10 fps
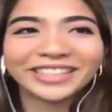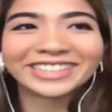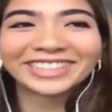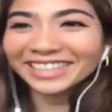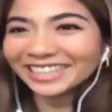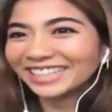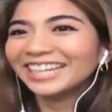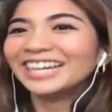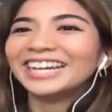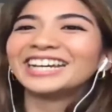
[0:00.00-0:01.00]
But
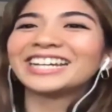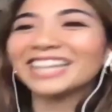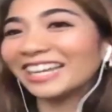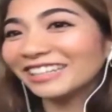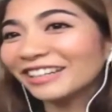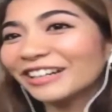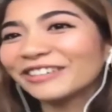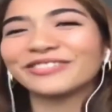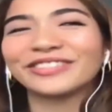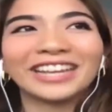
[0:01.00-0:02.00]
it ended
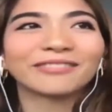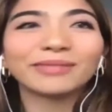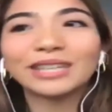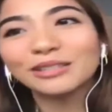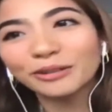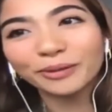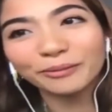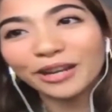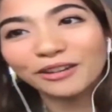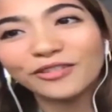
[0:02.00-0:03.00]
up like being super
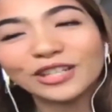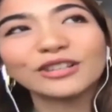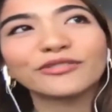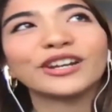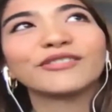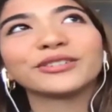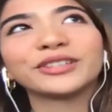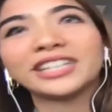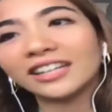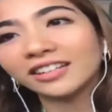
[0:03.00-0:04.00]
beneficial for
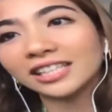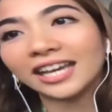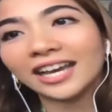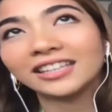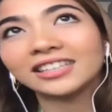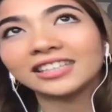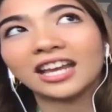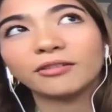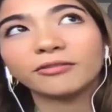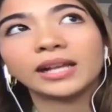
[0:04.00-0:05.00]
everyone. I really had the
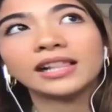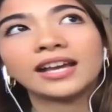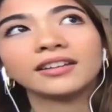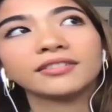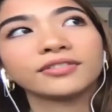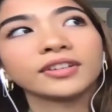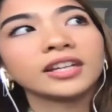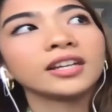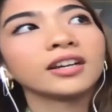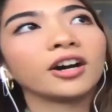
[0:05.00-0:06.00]
time of my life
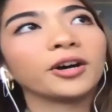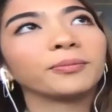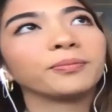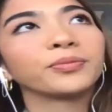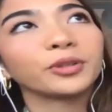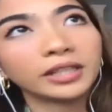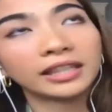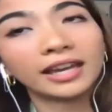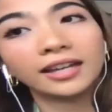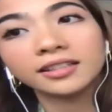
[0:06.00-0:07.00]
um, doing
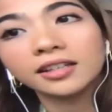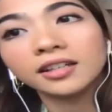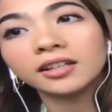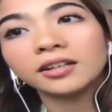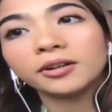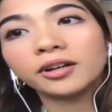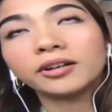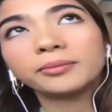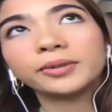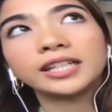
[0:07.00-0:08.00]
that.
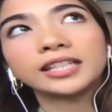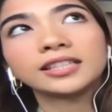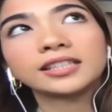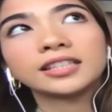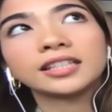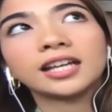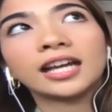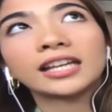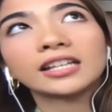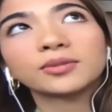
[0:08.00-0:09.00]
Uh, but I
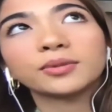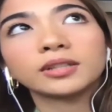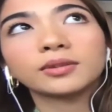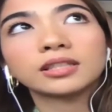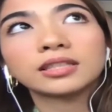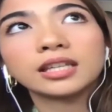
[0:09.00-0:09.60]
guess what's